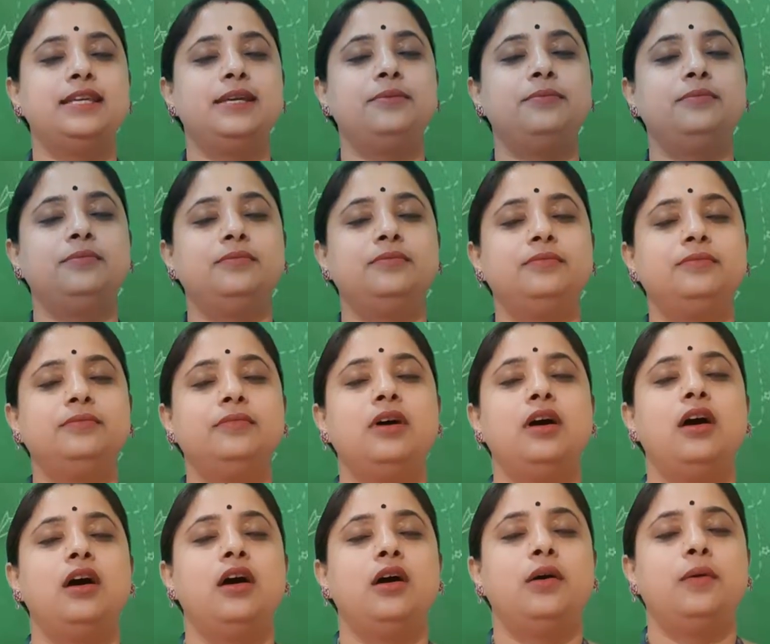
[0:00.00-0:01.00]
Him,
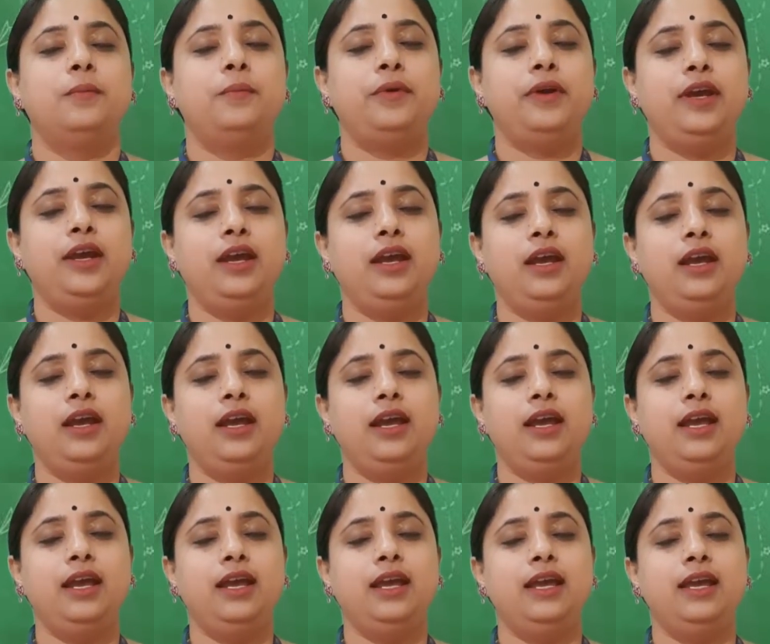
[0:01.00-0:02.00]

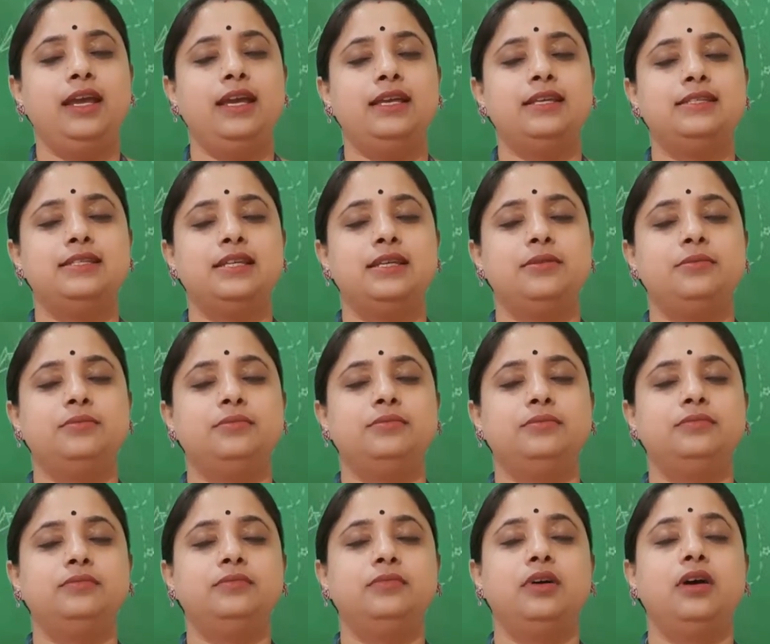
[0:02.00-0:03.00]
praise
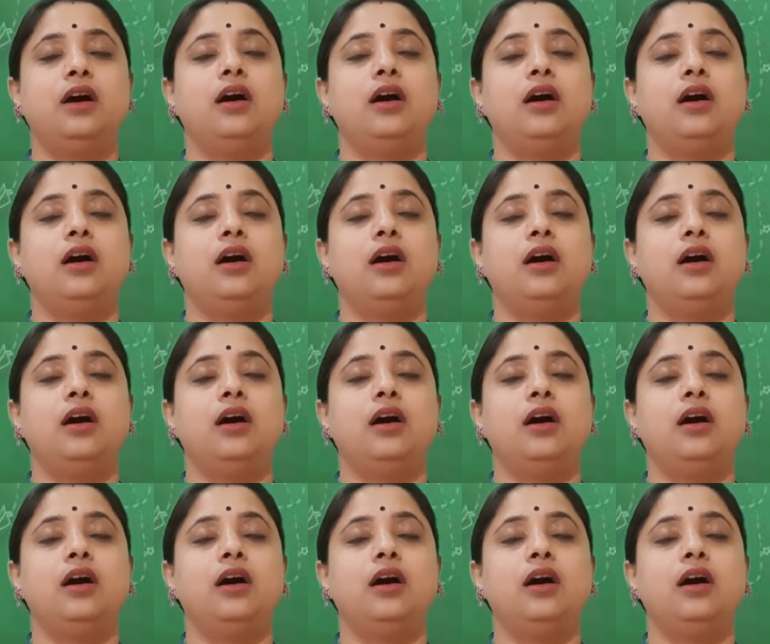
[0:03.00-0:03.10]
Him,